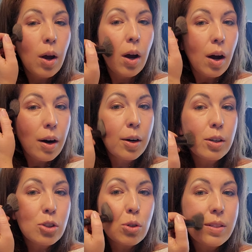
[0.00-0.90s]
our
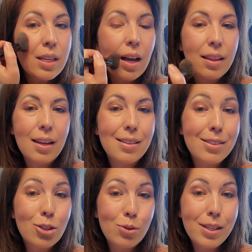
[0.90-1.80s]
Juicy, I think it's
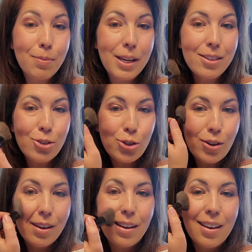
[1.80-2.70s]
Juicy Peach
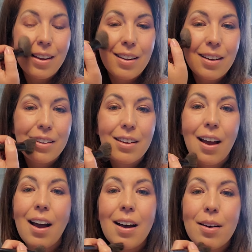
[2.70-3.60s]

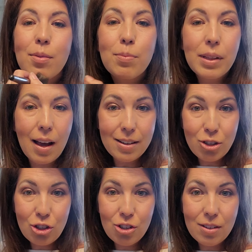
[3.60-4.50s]

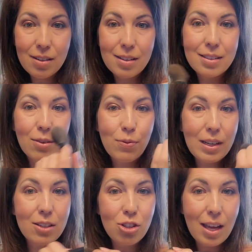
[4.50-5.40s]
blush to
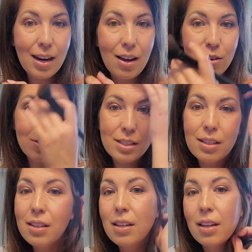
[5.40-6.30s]
finish that out.
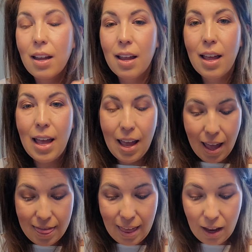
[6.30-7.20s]

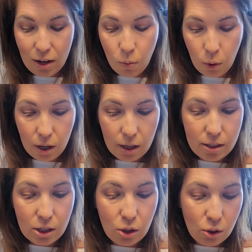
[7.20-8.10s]
And then we're gonna
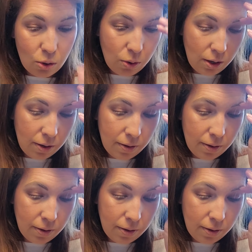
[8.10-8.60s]
do